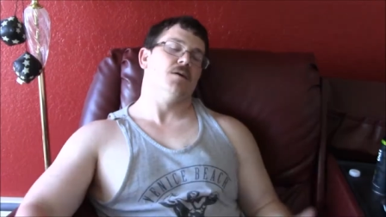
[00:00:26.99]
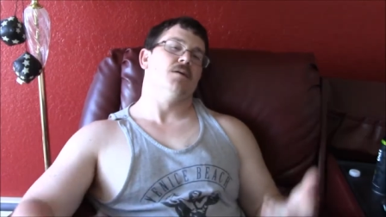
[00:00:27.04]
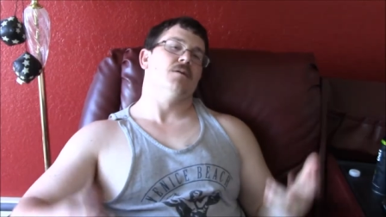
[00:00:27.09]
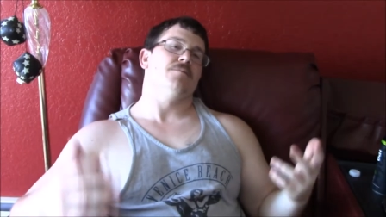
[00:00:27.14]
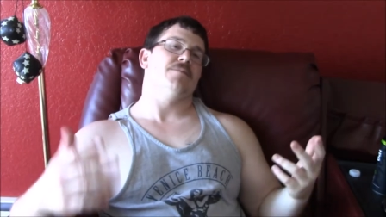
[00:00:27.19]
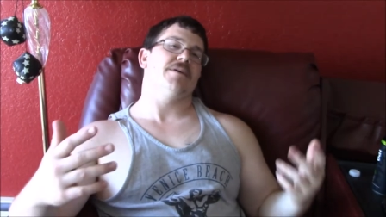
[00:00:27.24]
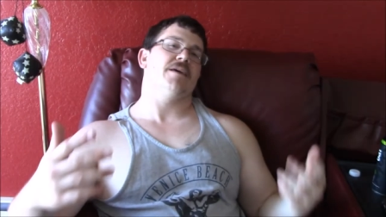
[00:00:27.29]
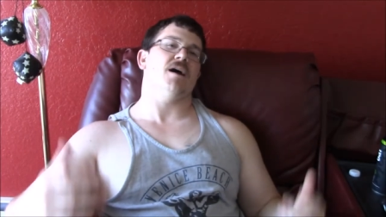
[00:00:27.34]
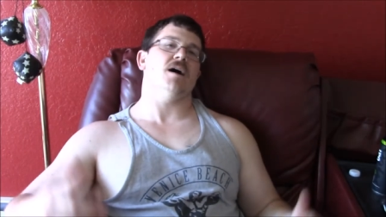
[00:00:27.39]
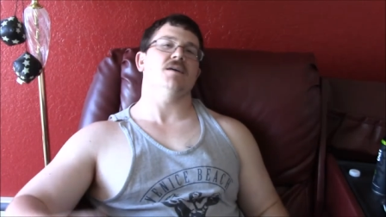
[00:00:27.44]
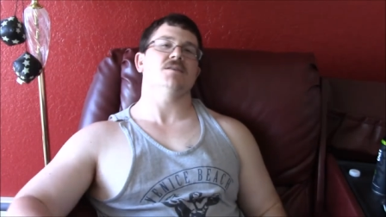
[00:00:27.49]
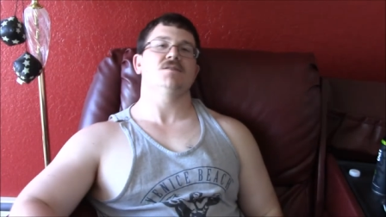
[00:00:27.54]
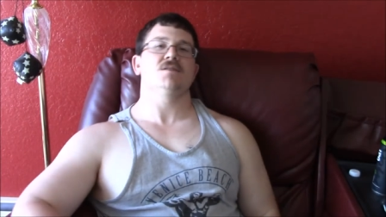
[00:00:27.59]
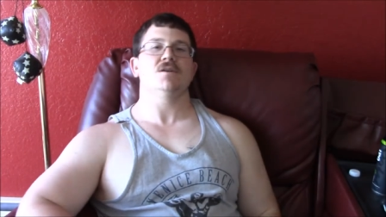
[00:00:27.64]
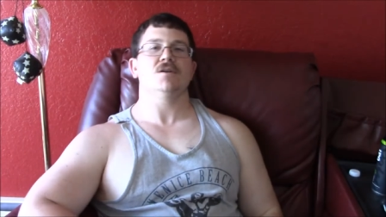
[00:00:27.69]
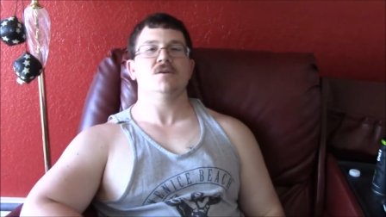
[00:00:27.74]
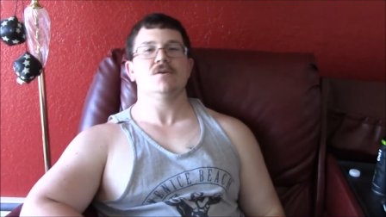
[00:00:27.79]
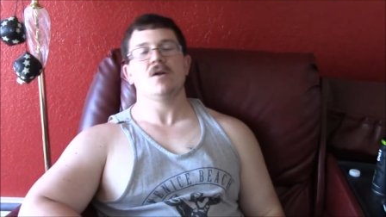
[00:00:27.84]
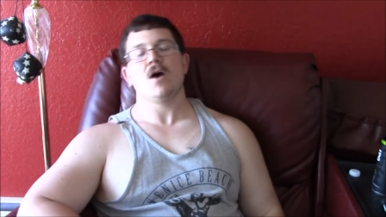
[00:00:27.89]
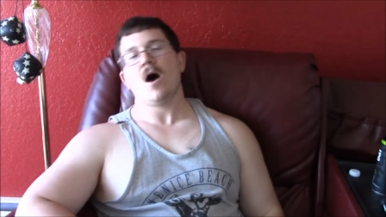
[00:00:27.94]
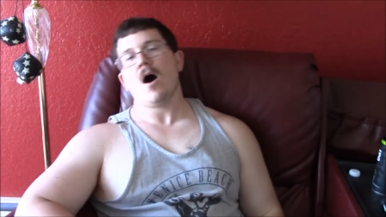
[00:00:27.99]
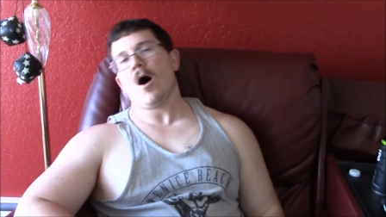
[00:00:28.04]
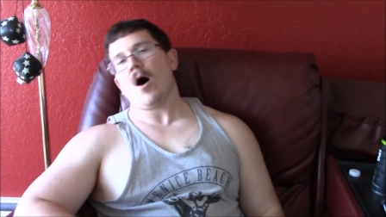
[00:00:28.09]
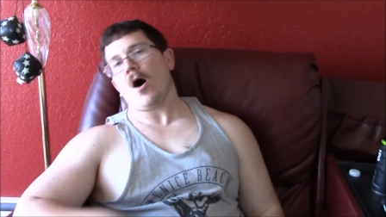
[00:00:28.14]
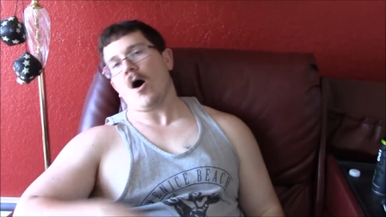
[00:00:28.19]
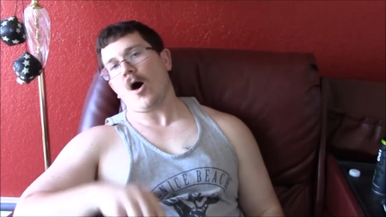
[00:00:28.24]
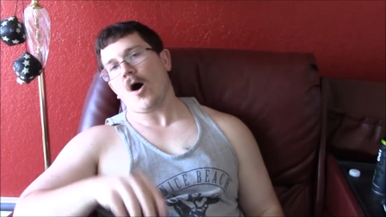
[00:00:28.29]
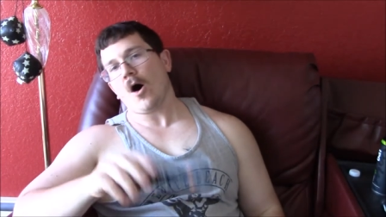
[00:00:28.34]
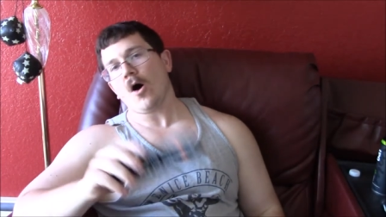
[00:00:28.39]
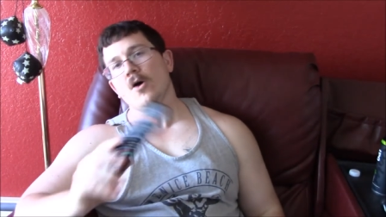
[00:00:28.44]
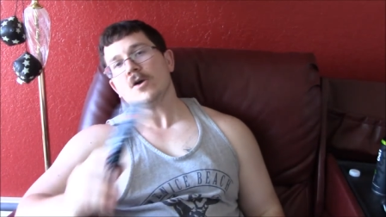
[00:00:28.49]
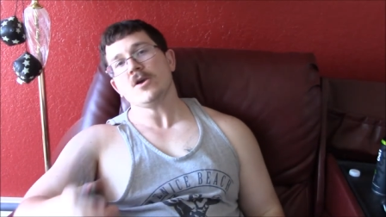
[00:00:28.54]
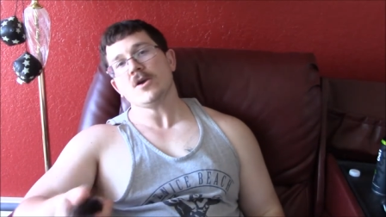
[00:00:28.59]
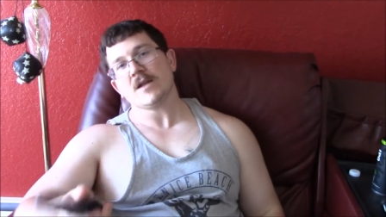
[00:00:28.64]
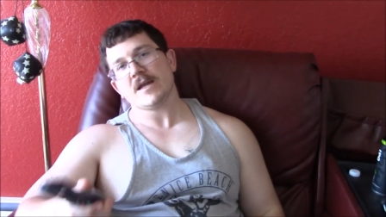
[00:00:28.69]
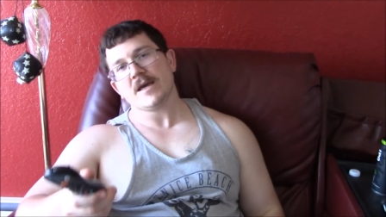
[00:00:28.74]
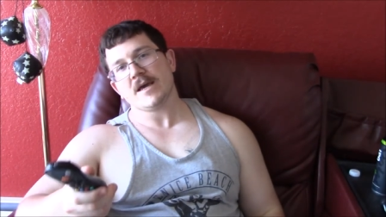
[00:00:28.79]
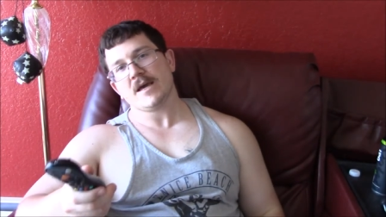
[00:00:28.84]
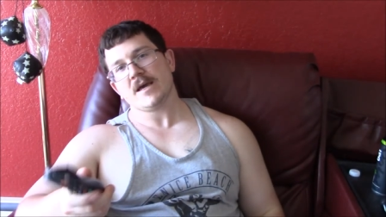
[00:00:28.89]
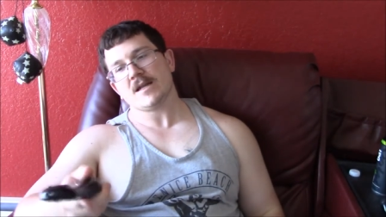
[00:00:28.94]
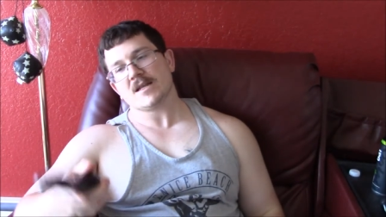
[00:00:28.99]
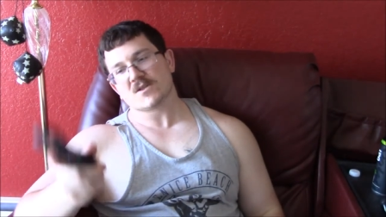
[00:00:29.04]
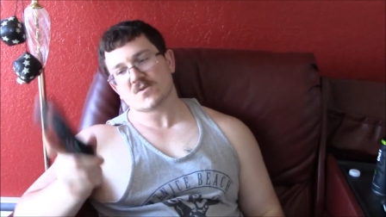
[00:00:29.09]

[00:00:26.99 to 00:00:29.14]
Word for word: Because, dude, all you need is